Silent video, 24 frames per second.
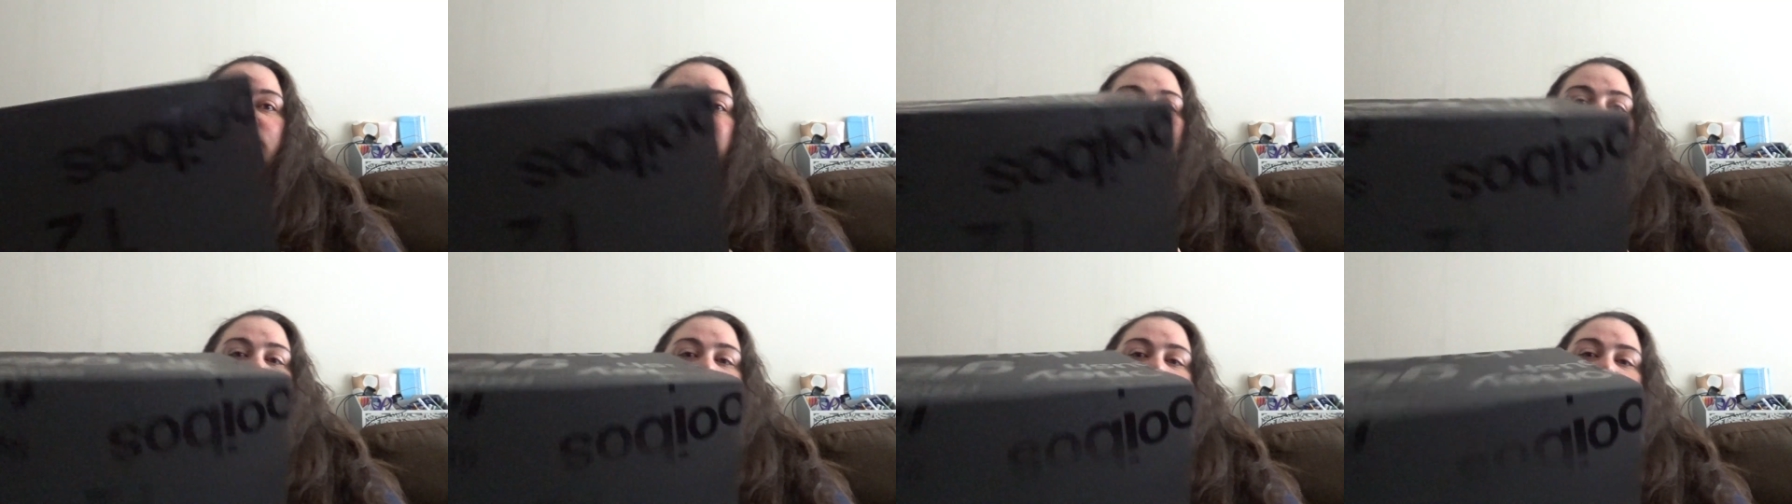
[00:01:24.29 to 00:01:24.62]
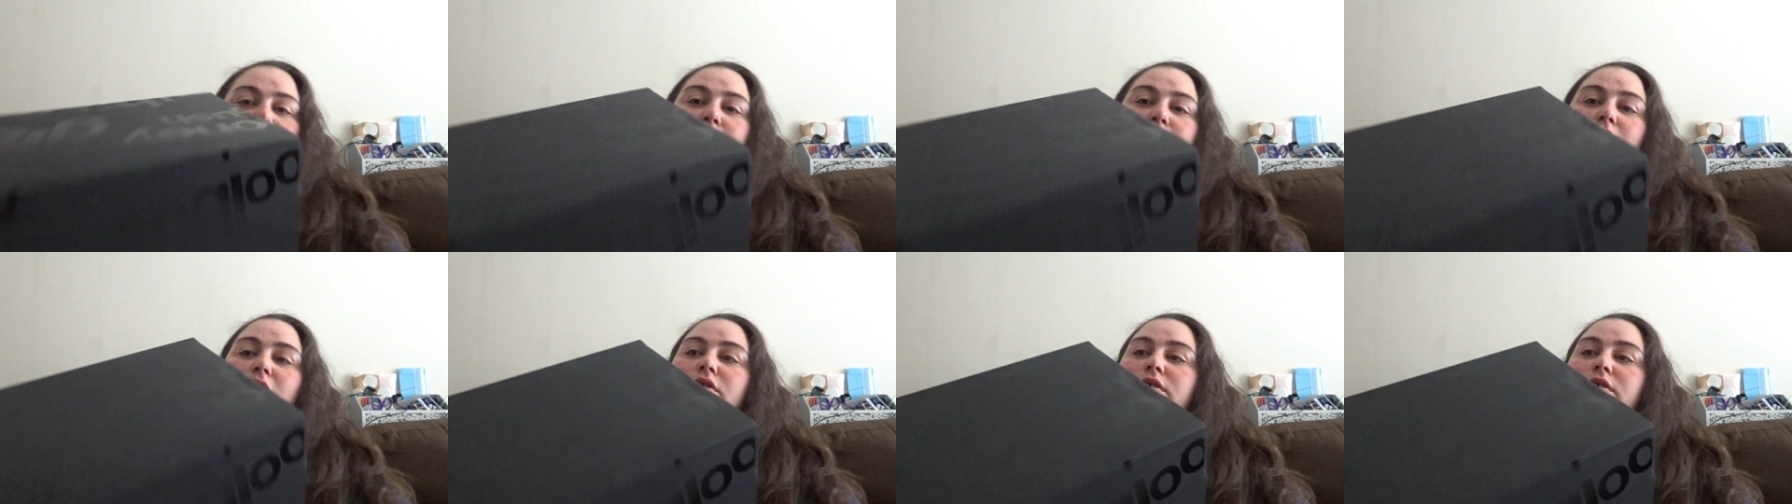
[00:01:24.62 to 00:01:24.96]

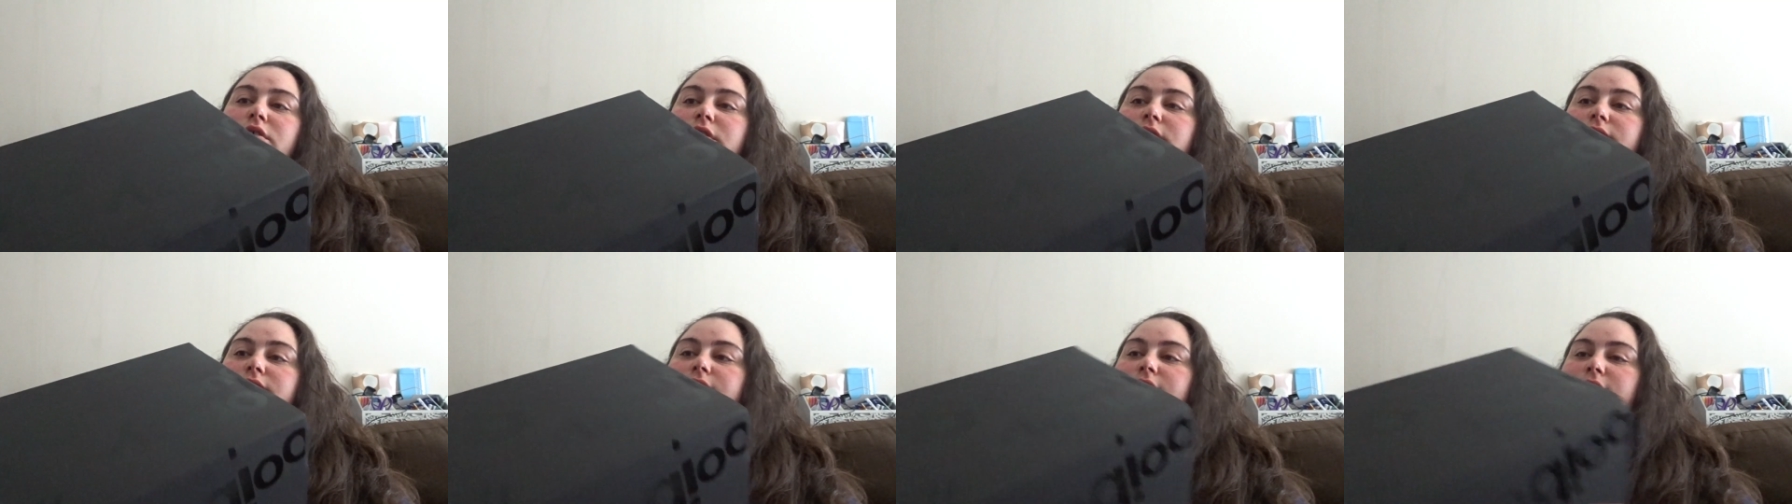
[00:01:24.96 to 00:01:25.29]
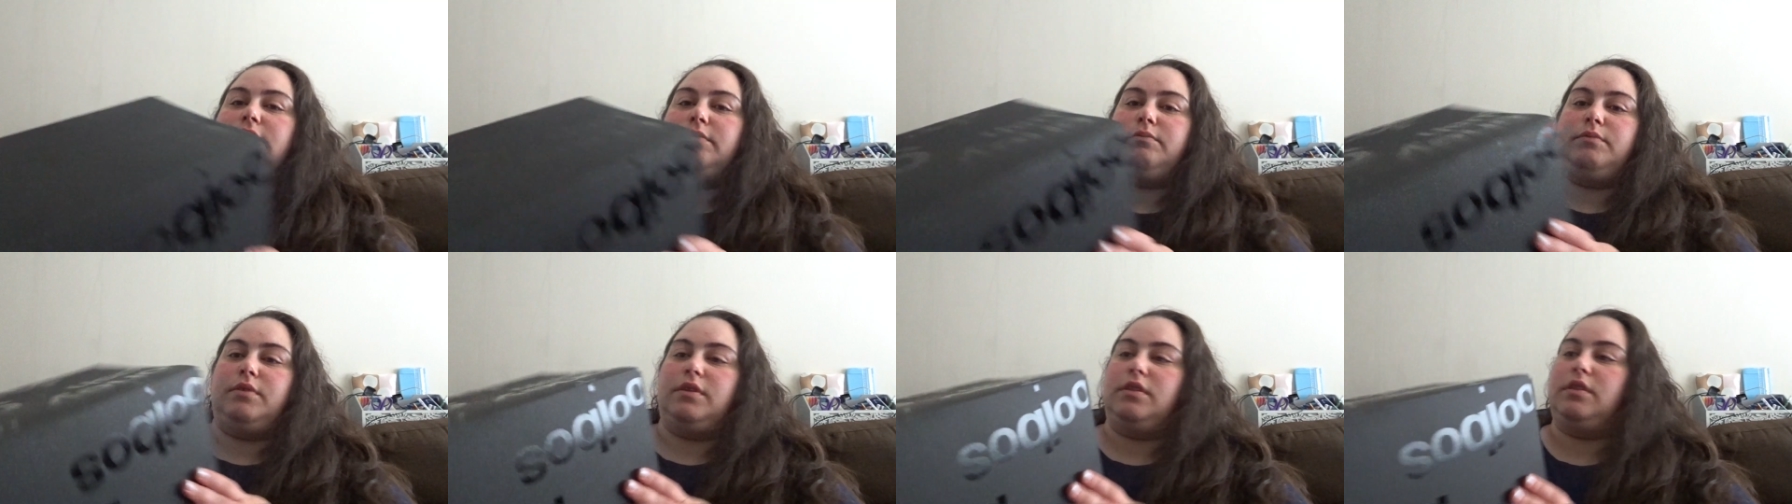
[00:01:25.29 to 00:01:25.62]
unbox
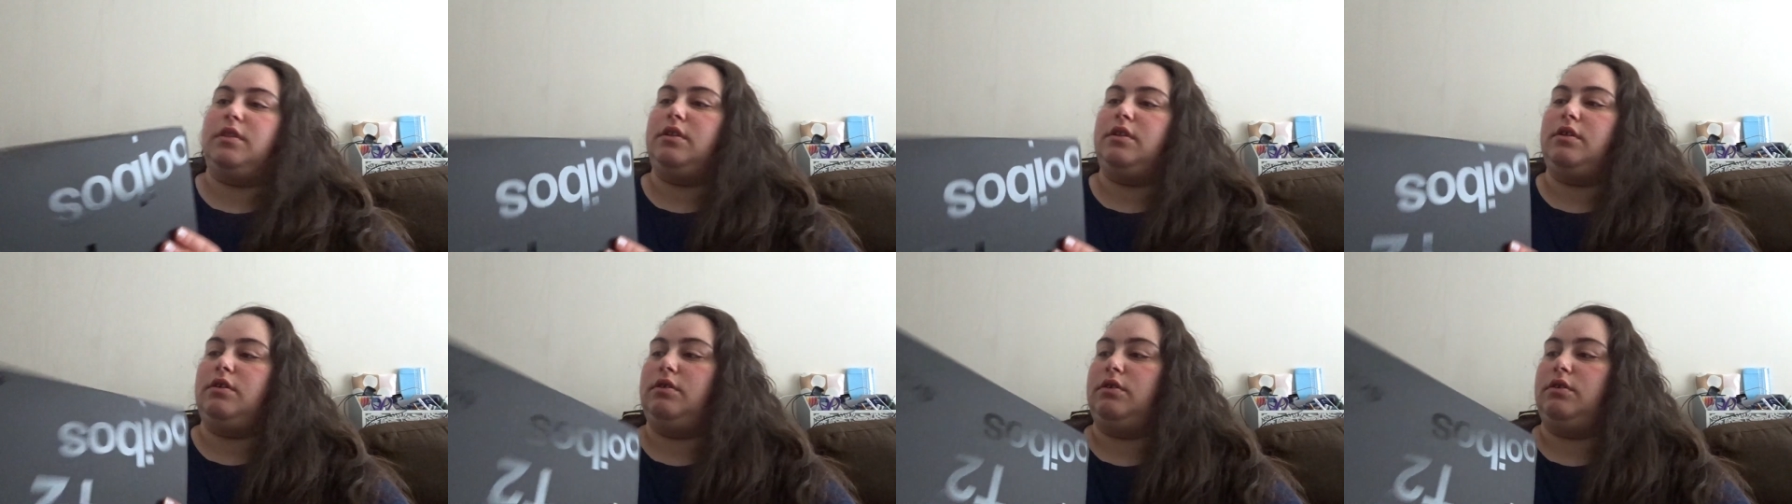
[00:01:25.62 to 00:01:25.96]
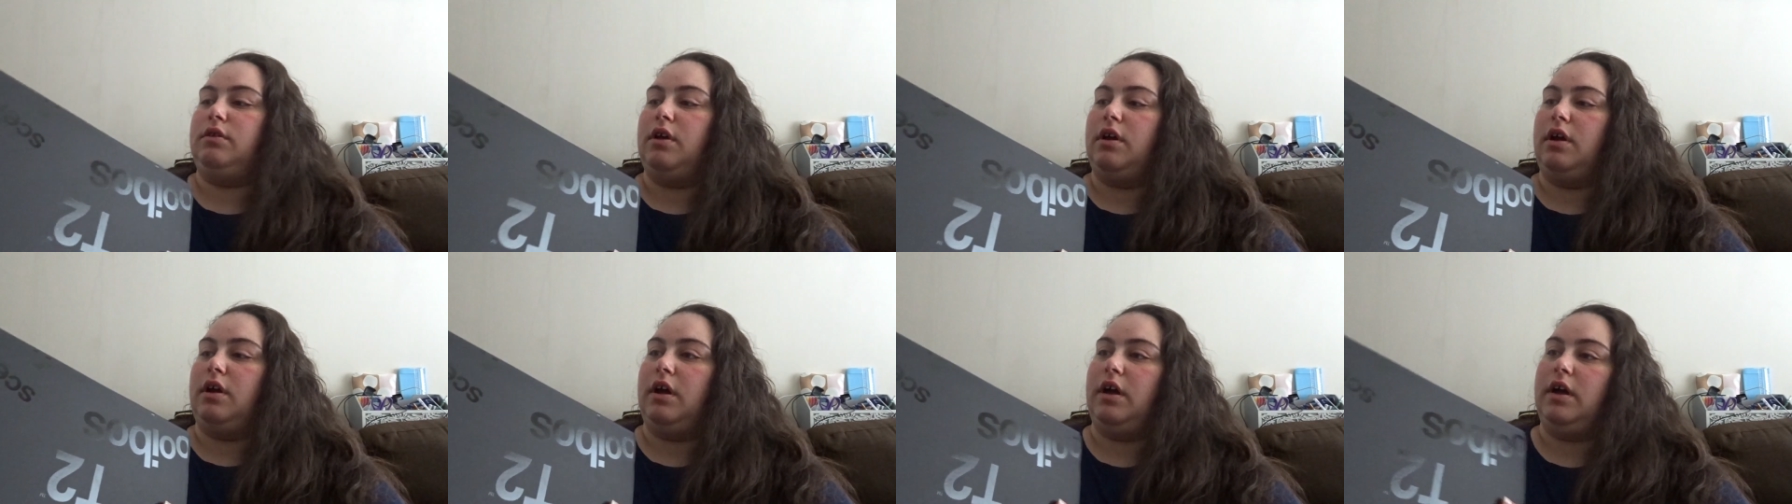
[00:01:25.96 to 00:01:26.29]
with you
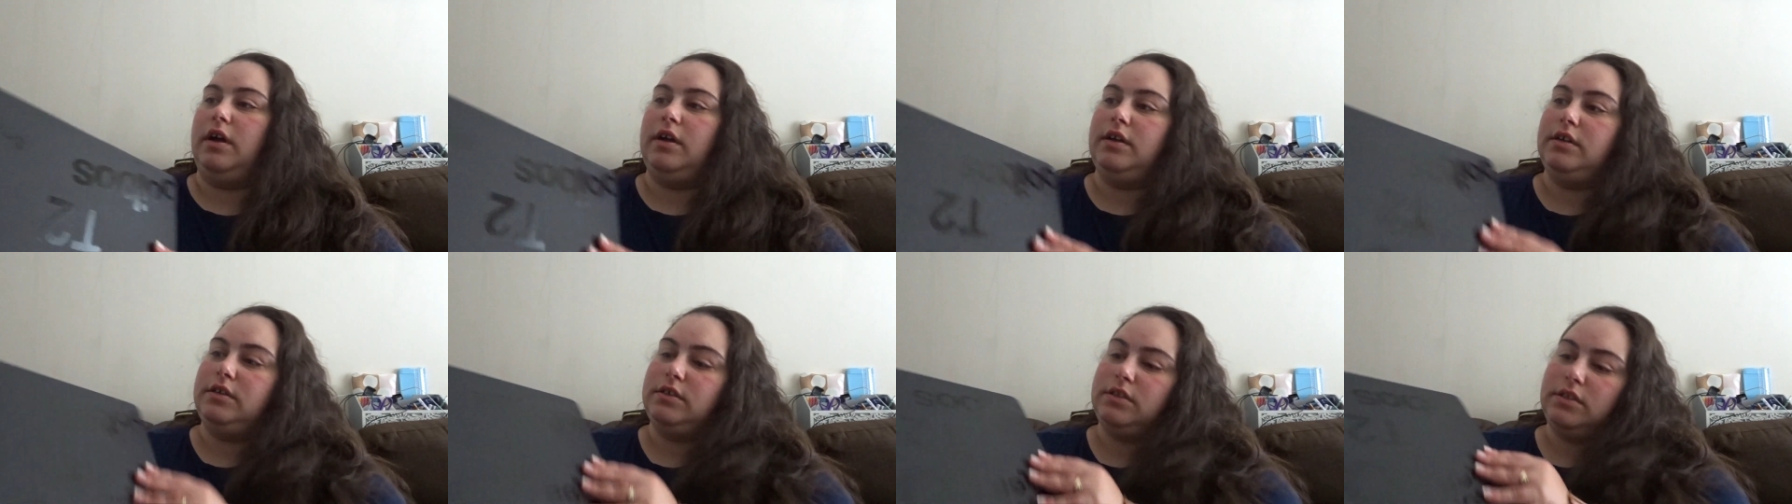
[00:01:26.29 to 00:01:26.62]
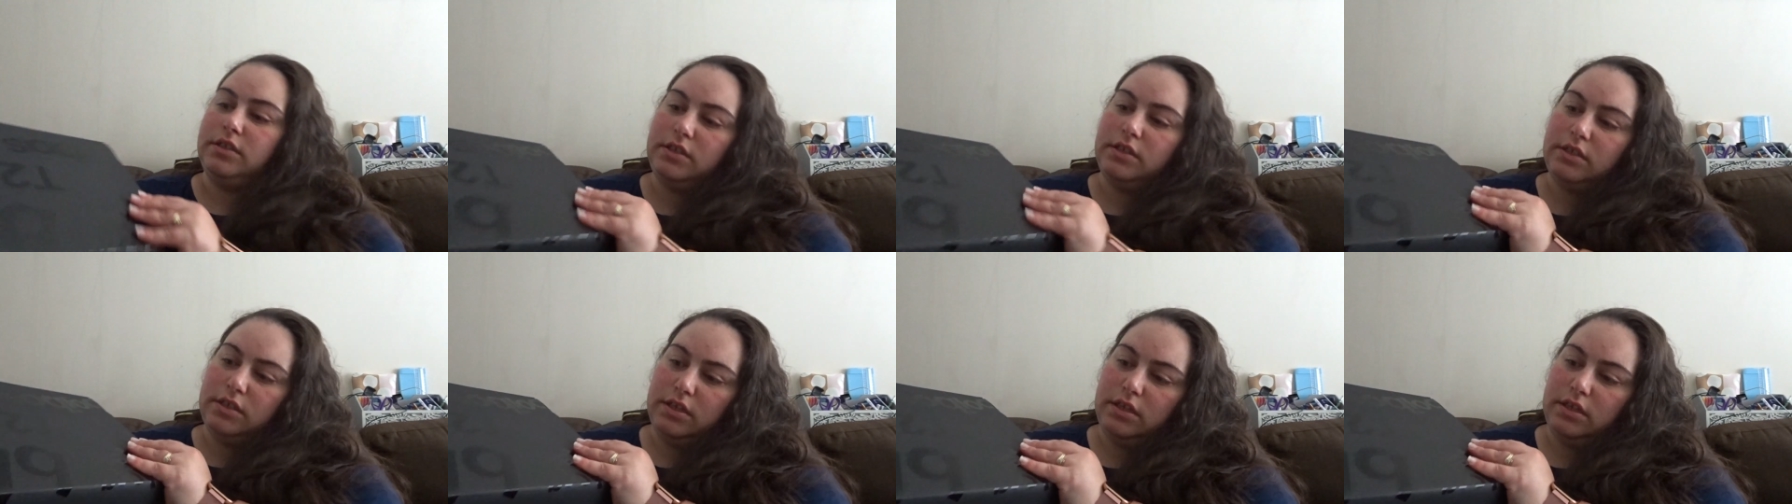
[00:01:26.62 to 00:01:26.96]

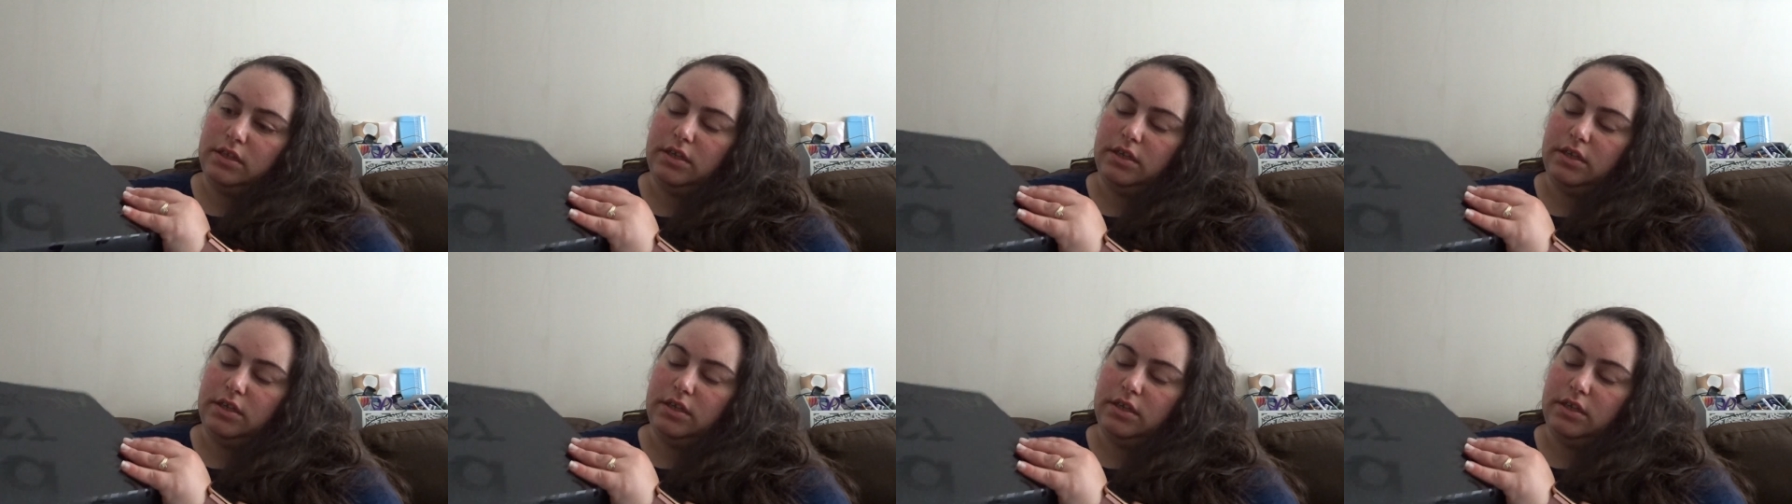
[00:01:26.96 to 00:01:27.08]
guys.